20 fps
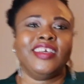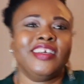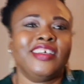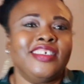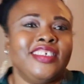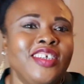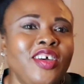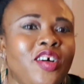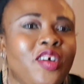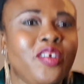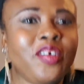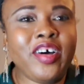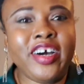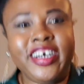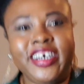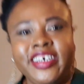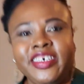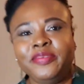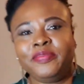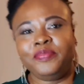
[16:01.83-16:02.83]

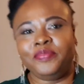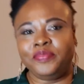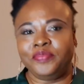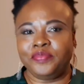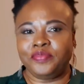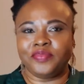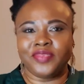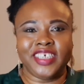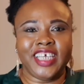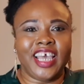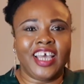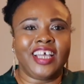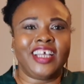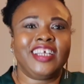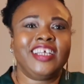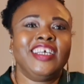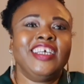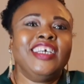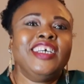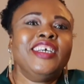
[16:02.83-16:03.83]
So yeah,
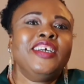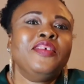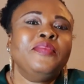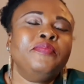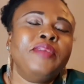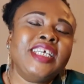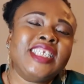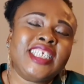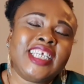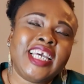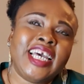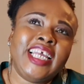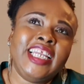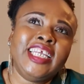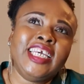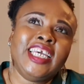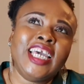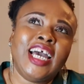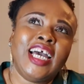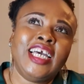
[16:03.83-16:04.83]

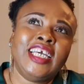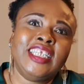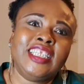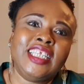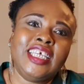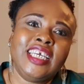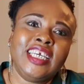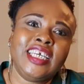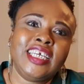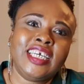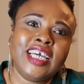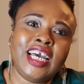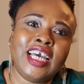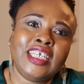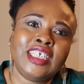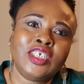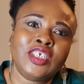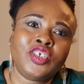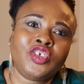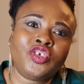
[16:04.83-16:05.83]
basically I think I
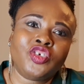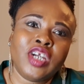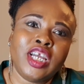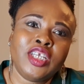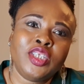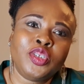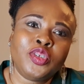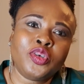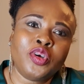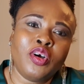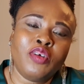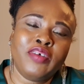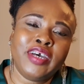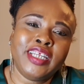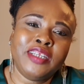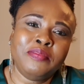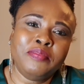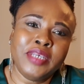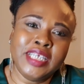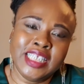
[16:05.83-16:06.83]
just tried to cover
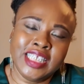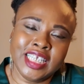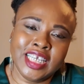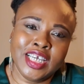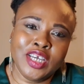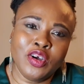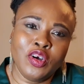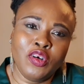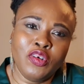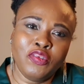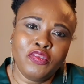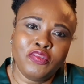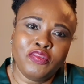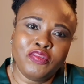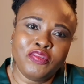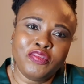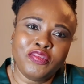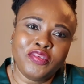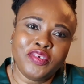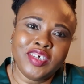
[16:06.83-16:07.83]
the basic of
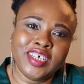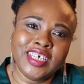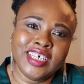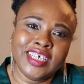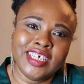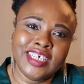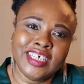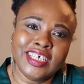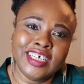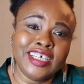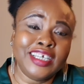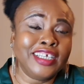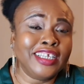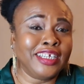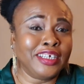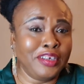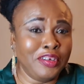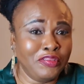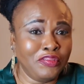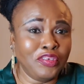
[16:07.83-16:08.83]

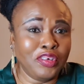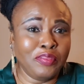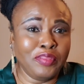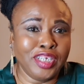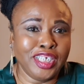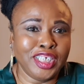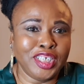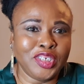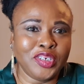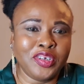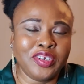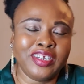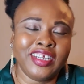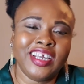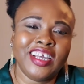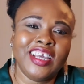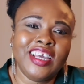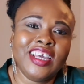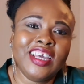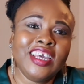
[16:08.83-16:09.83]
the information.
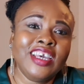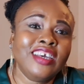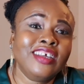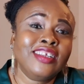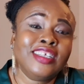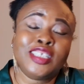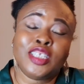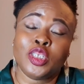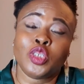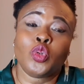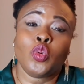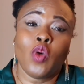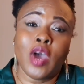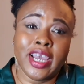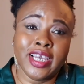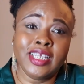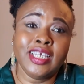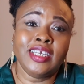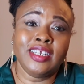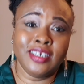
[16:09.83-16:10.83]
This is
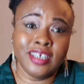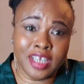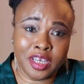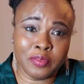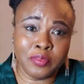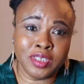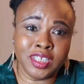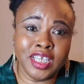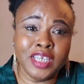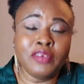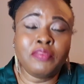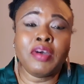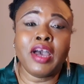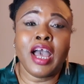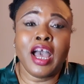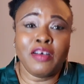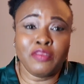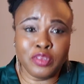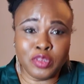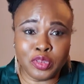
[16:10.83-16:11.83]
quite in-depth. If I
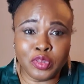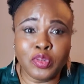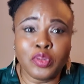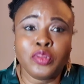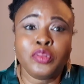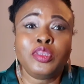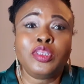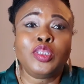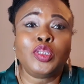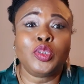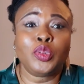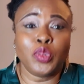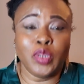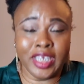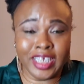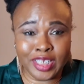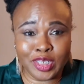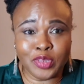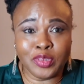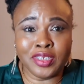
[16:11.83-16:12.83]
have to go too
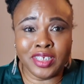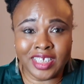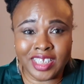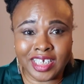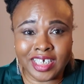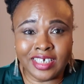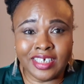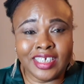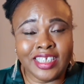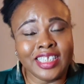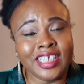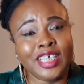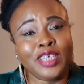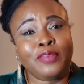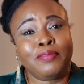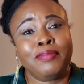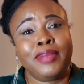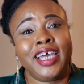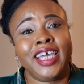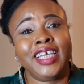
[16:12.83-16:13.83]
into details, it
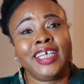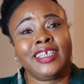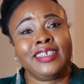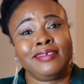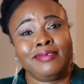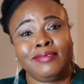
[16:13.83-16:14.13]
might